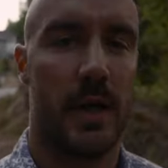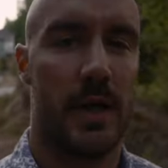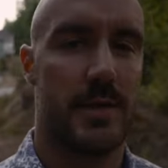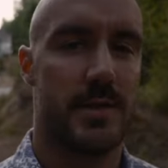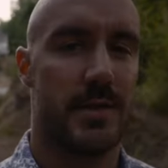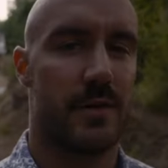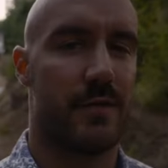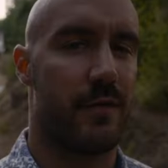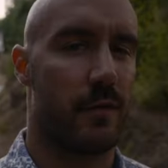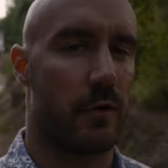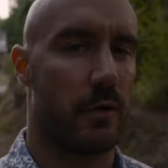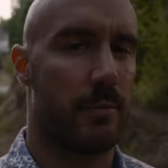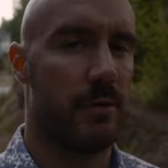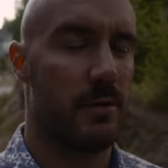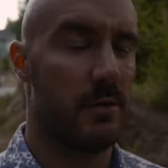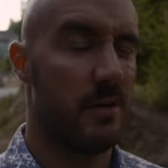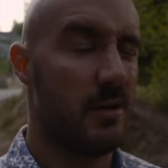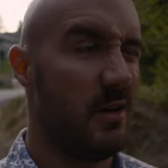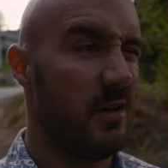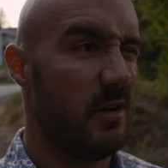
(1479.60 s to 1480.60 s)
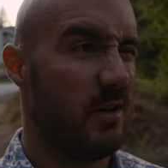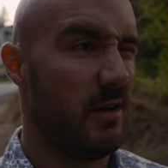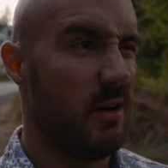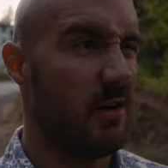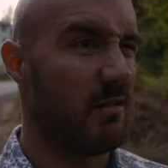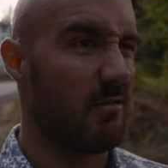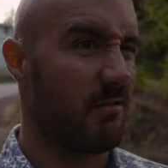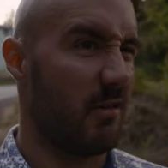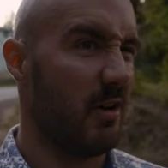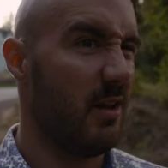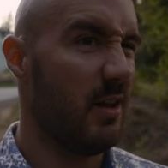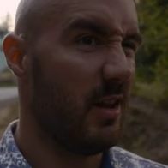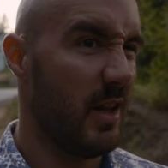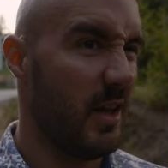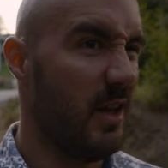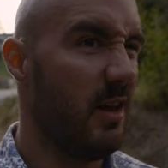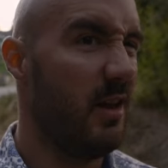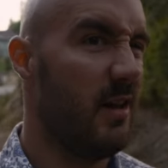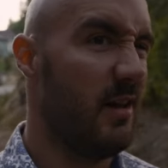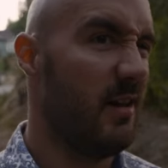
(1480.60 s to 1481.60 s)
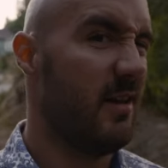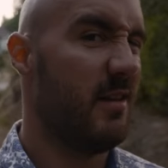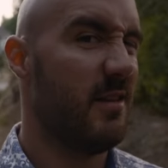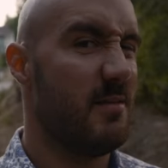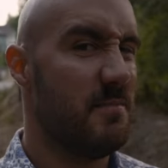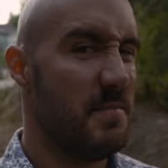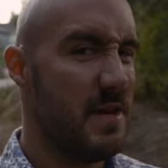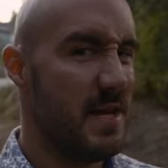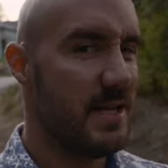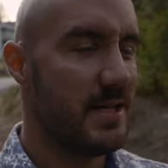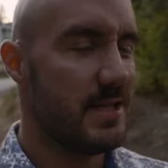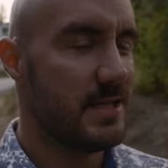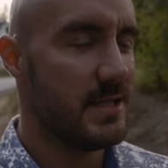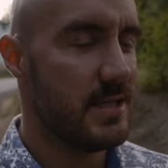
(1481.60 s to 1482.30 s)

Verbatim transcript: Is it affordable? Not really. The median